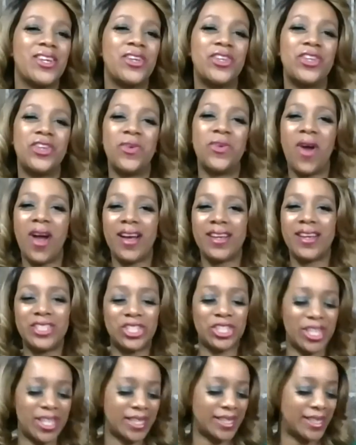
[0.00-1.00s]
So you are
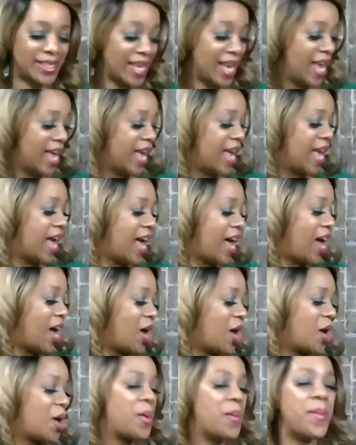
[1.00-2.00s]
just
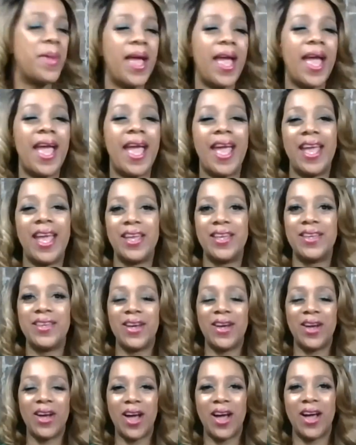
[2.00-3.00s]
um, a
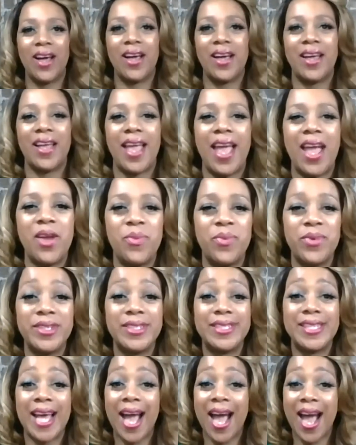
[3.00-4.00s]
a
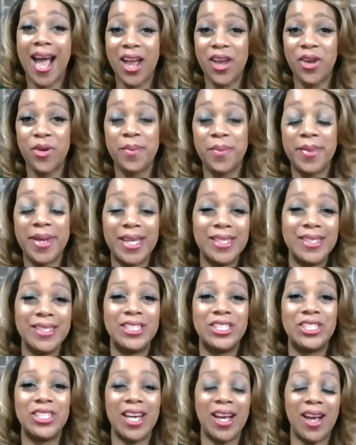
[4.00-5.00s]
retirement,
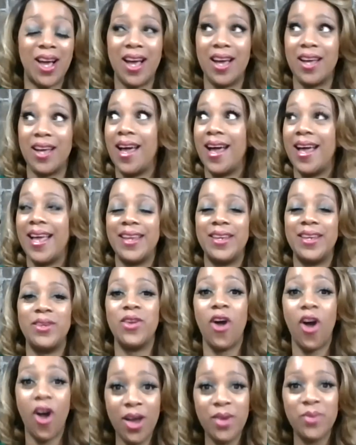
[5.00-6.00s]
a
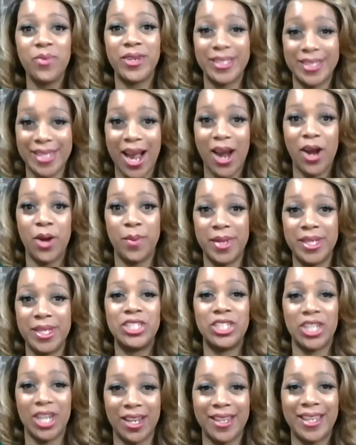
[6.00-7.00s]

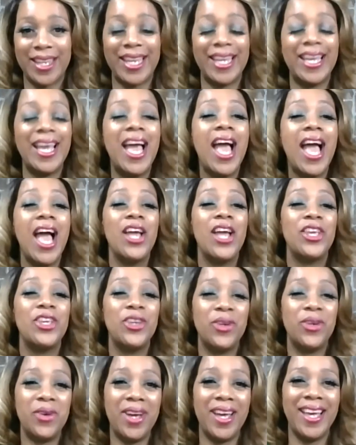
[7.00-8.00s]
non-retirement junkie.
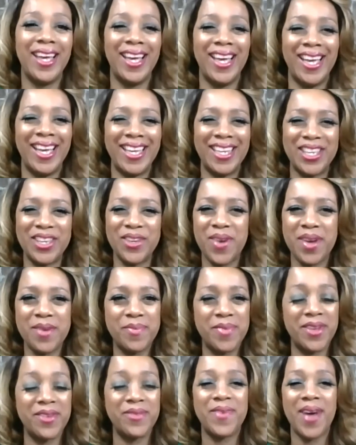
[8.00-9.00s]
You you
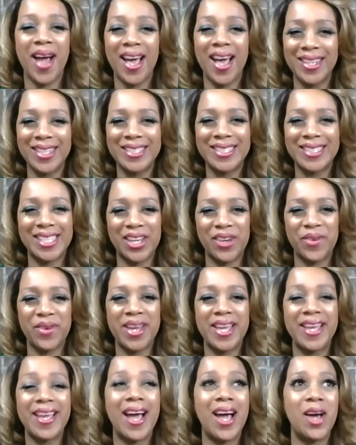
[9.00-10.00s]
have been
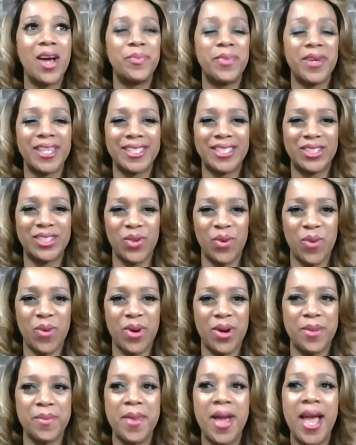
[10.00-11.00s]
volunteering up a
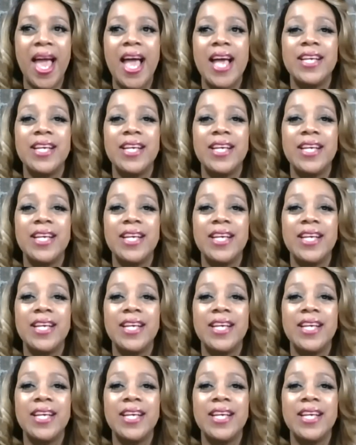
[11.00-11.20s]
storm.